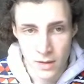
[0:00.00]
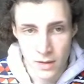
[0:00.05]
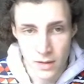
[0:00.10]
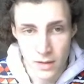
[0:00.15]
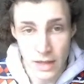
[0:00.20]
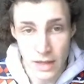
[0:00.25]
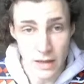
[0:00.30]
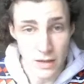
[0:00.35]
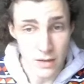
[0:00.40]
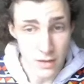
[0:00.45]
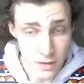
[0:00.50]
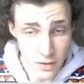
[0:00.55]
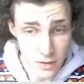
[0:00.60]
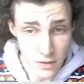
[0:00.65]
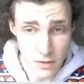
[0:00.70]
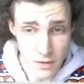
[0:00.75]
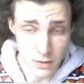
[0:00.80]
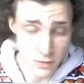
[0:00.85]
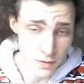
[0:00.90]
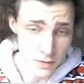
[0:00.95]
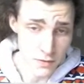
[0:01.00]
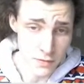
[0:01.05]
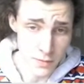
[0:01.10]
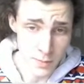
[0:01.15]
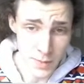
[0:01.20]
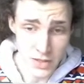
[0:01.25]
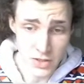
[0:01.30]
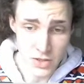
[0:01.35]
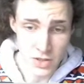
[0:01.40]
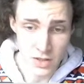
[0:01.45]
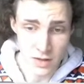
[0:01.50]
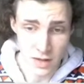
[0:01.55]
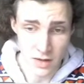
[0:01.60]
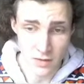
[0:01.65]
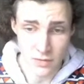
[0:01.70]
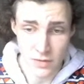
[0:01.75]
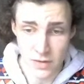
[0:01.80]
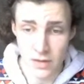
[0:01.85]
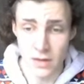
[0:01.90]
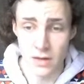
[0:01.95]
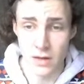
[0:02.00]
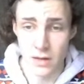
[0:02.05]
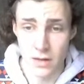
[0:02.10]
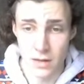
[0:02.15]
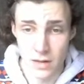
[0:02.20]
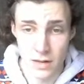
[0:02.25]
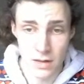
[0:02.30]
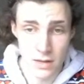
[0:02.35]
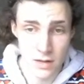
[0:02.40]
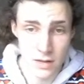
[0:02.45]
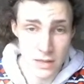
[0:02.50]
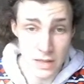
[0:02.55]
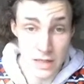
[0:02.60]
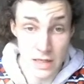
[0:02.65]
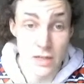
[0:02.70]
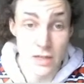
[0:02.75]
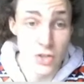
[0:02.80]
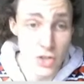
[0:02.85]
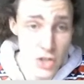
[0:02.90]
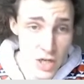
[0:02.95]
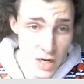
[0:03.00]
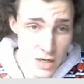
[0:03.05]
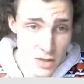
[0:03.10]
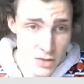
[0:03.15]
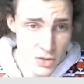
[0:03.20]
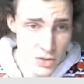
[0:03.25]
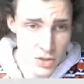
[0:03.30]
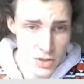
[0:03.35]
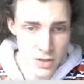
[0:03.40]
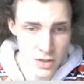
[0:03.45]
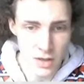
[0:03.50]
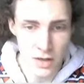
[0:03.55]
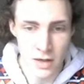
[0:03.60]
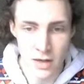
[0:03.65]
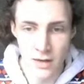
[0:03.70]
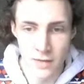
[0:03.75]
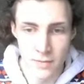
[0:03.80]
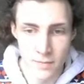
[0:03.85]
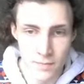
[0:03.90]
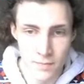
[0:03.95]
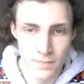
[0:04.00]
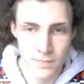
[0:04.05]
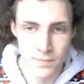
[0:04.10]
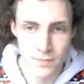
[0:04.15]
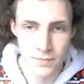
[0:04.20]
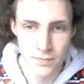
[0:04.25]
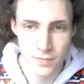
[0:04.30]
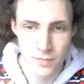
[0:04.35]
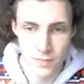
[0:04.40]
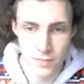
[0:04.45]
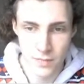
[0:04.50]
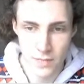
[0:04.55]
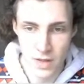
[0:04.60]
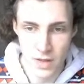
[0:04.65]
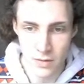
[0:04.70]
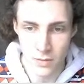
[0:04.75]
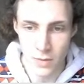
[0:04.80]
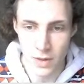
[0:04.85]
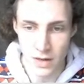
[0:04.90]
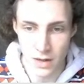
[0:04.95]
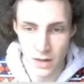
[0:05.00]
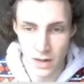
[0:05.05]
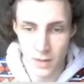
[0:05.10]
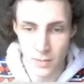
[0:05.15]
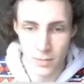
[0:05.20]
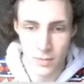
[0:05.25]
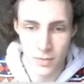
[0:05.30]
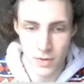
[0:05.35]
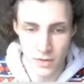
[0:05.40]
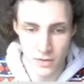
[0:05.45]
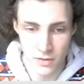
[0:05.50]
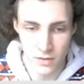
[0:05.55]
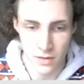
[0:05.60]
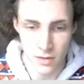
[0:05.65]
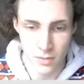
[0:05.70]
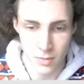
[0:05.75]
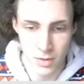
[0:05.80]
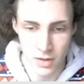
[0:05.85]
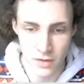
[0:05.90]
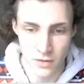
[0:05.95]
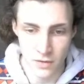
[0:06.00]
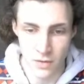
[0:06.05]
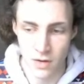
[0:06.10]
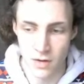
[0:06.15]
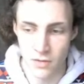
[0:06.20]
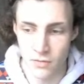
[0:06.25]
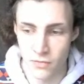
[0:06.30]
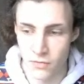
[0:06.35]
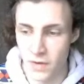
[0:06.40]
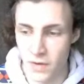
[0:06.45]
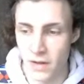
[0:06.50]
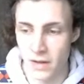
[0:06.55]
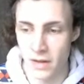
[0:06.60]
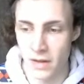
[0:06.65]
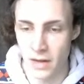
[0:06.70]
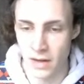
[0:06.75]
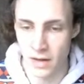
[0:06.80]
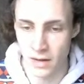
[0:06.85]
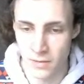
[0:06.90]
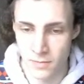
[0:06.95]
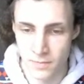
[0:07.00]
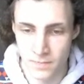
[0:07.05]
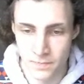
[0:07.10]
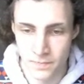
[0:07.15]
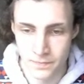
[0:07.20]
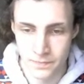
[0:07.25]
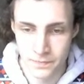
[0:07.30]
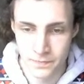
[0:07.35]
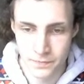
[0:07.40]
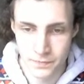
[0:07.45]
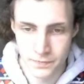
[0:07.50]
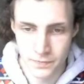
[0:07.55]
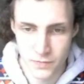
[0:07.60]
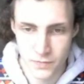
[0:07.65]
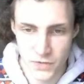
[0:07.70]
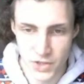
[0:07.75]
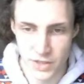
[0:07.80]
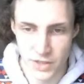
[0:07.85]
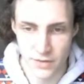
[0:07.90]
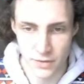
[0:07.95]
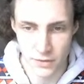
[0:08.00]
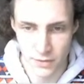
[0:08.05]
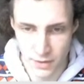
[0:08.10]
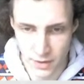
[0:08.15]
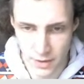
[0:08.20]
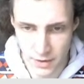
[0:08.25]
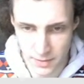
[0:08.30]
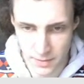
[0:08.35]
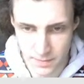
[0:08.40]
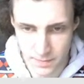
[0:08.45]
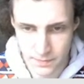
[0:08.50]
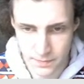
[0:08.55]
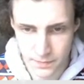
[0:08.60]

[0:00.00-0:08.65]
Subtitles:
Likelihood to search for information, thankfully, did change. It went up considerably, so I felt like chances are